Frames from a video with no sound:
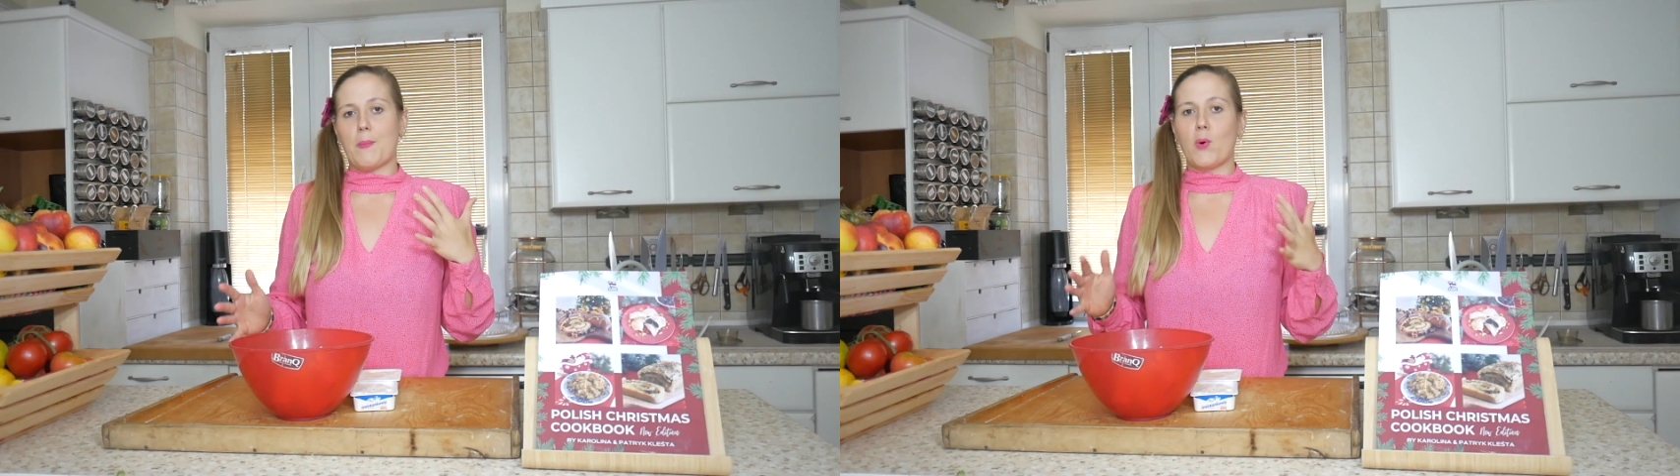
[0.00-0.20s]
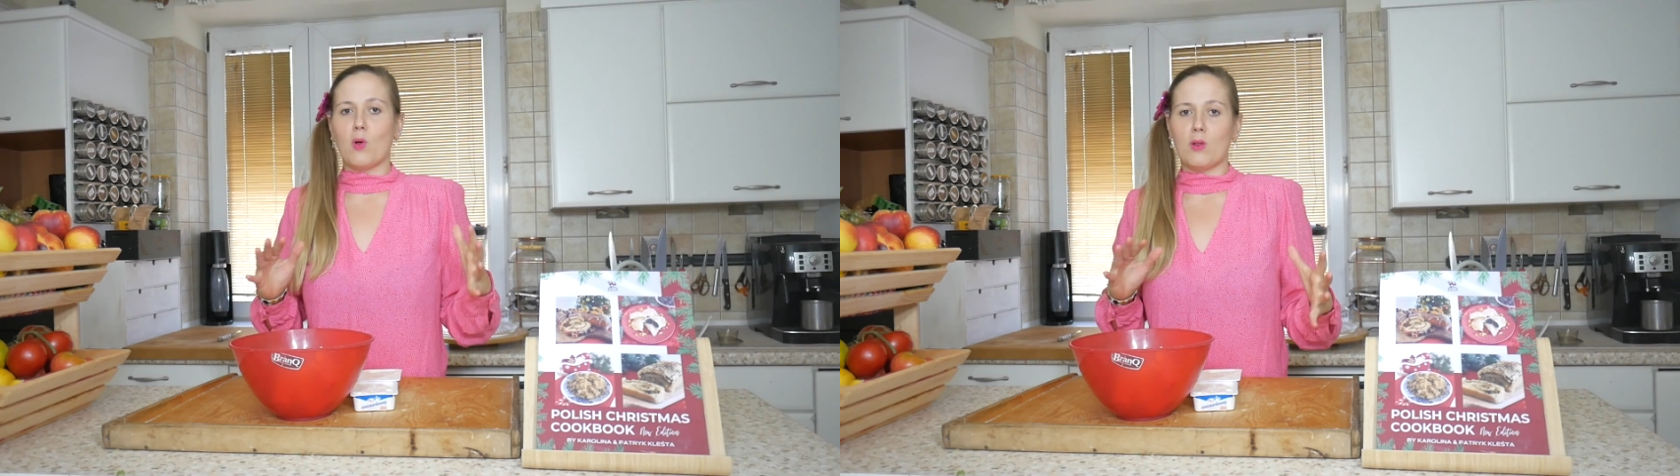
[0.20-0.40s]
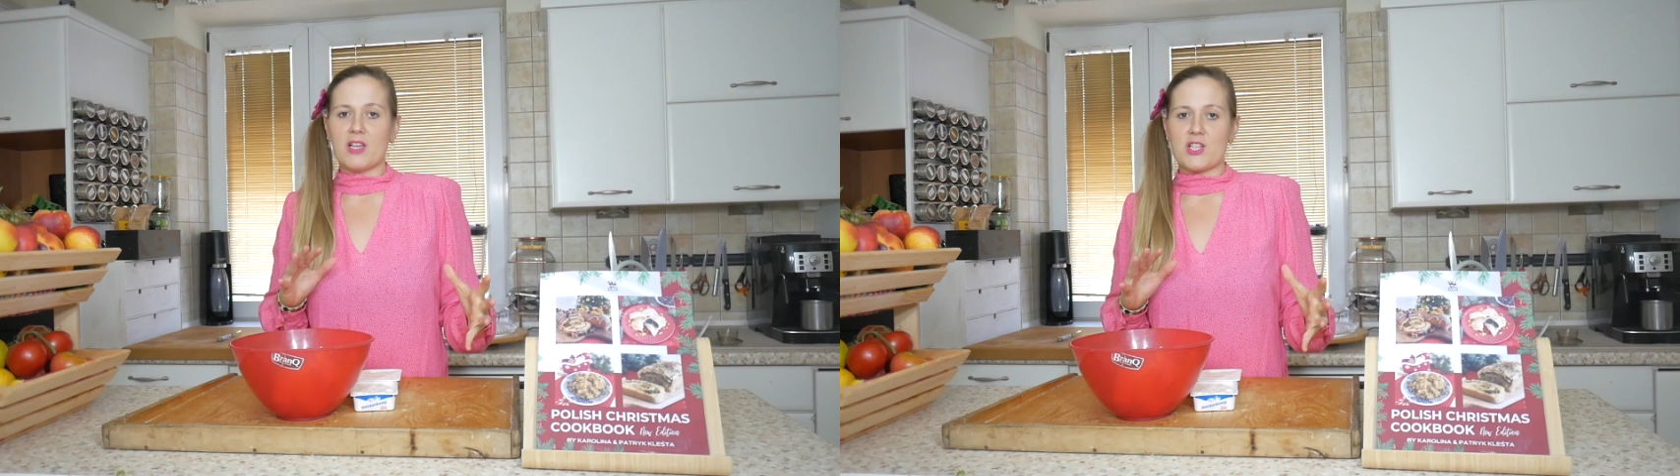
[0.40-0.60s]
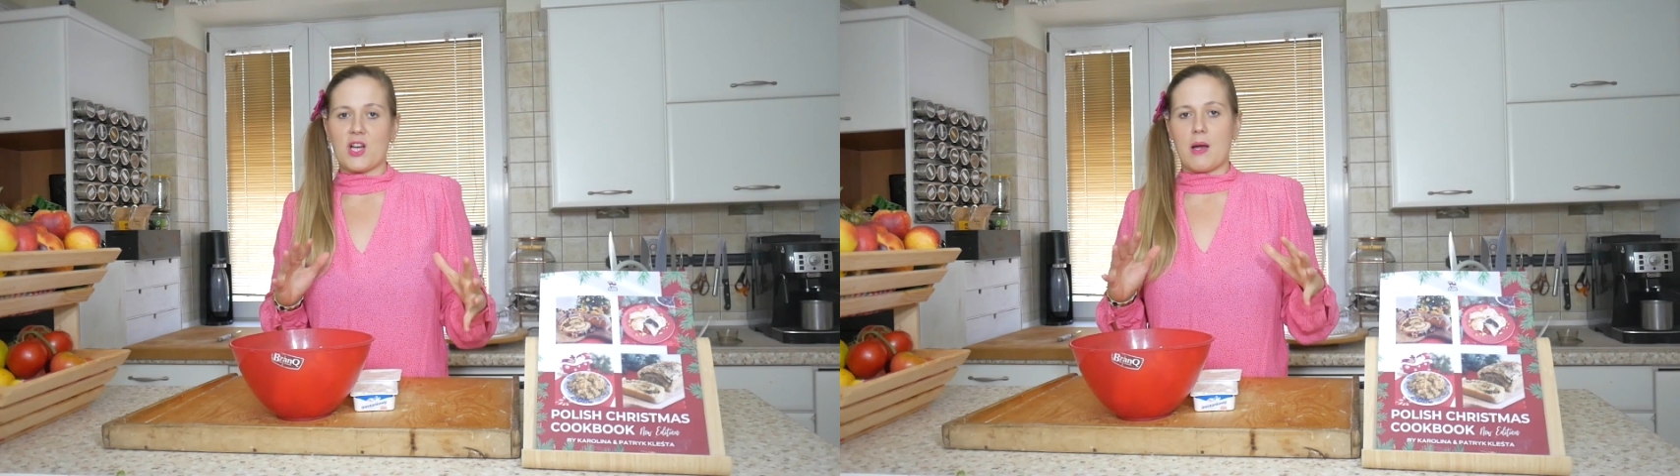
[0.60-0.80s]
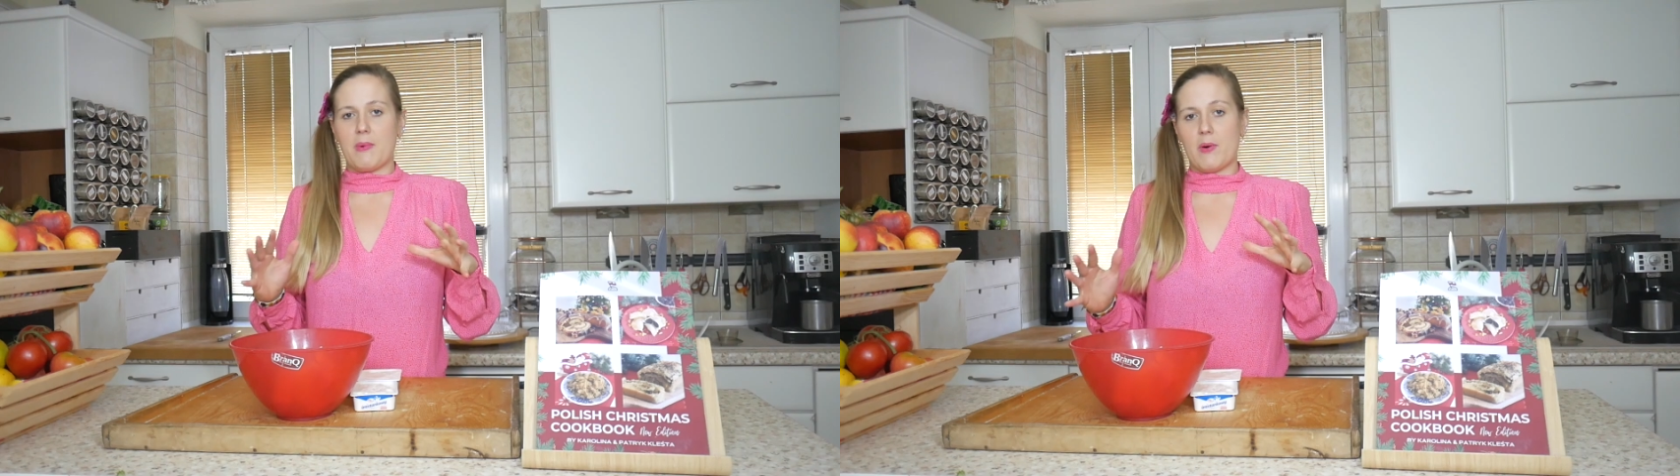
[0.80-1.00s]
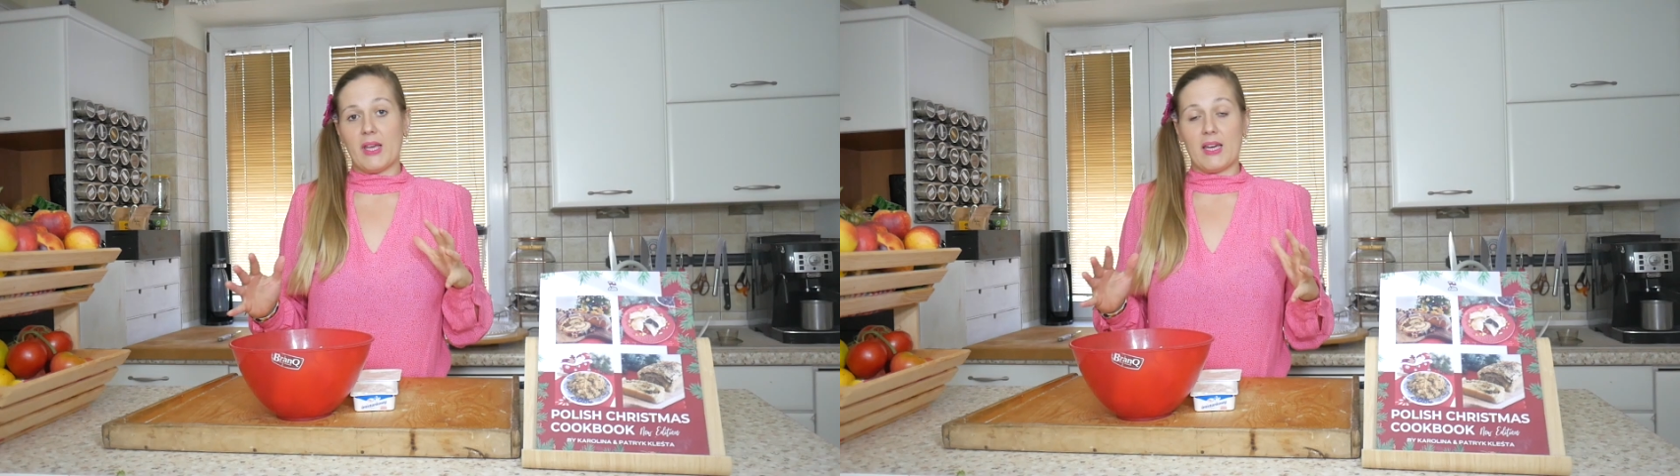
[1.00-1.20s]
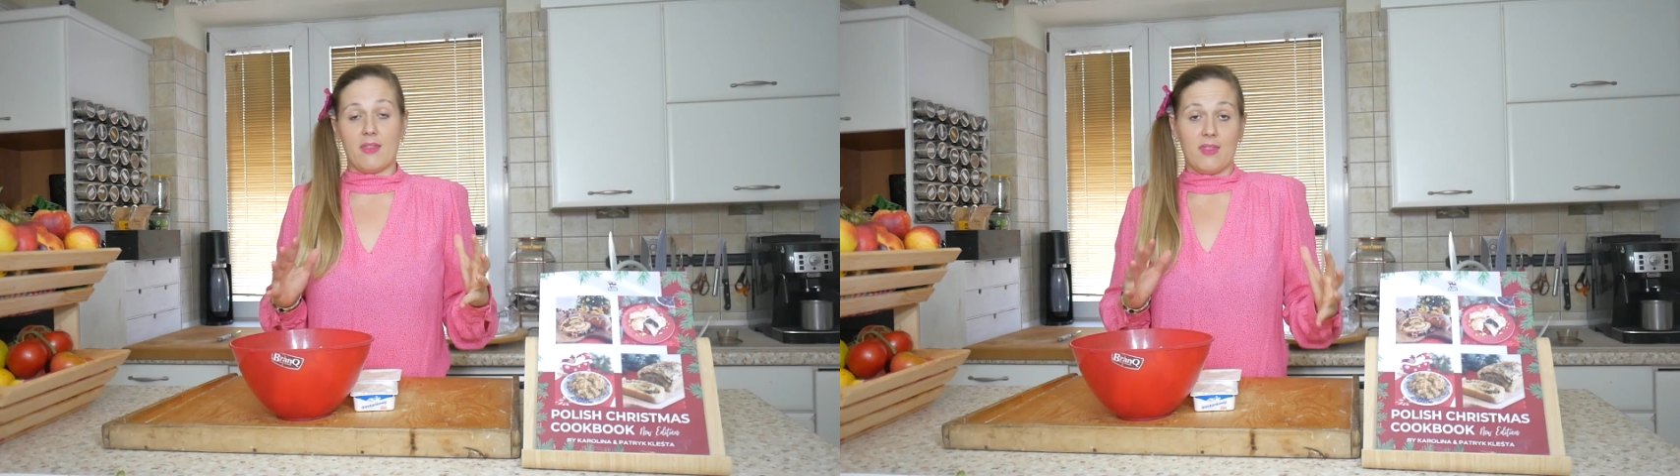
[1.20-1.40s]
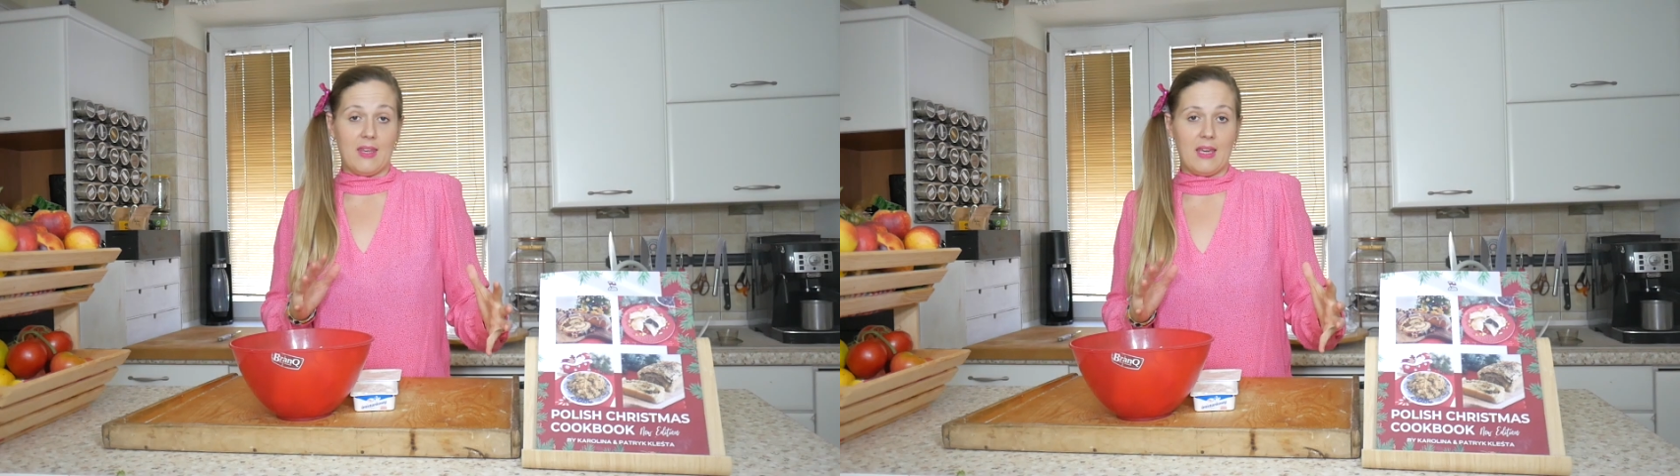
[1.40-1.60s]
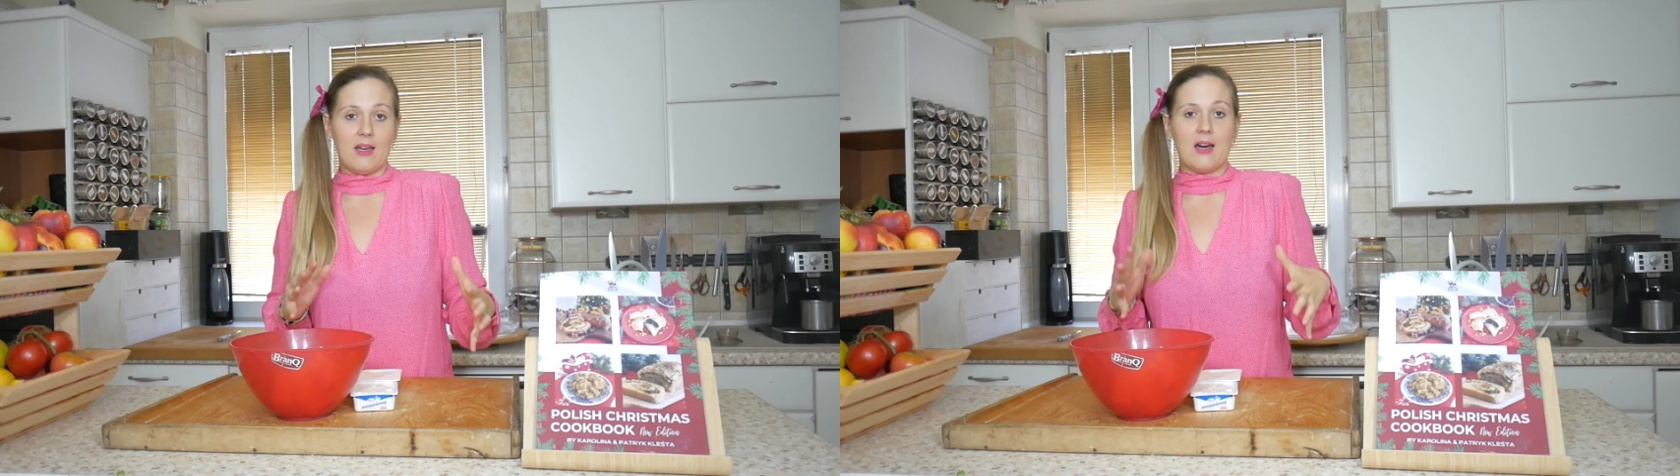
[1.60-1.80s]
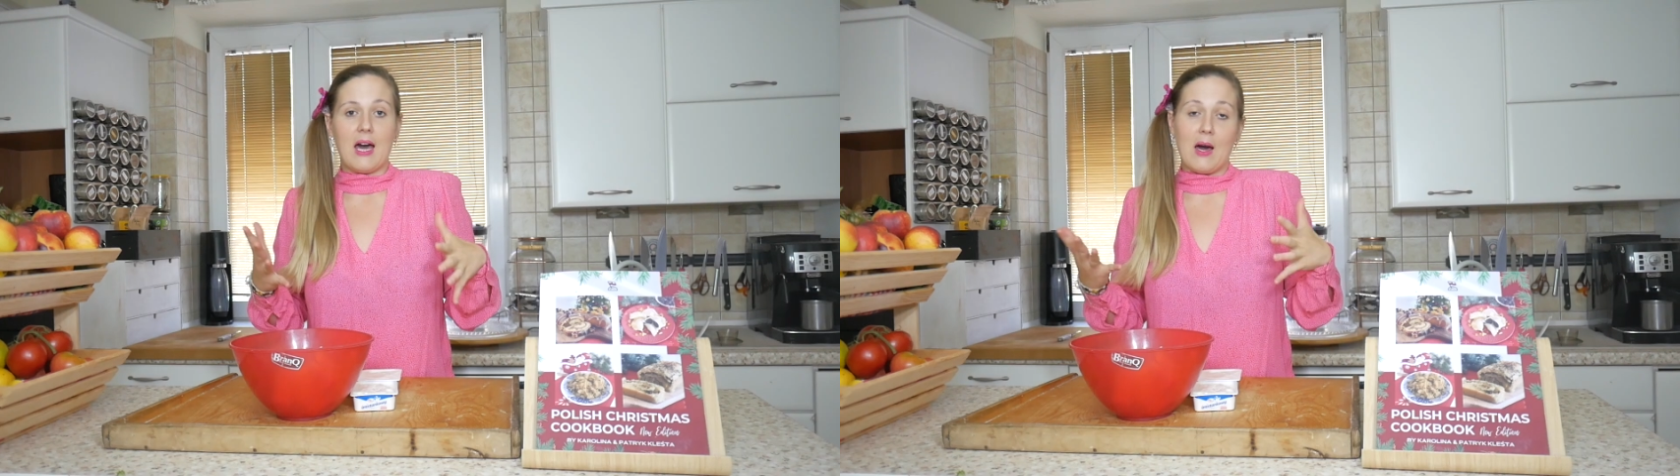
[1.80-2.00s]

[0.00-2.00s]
Polish-American thing.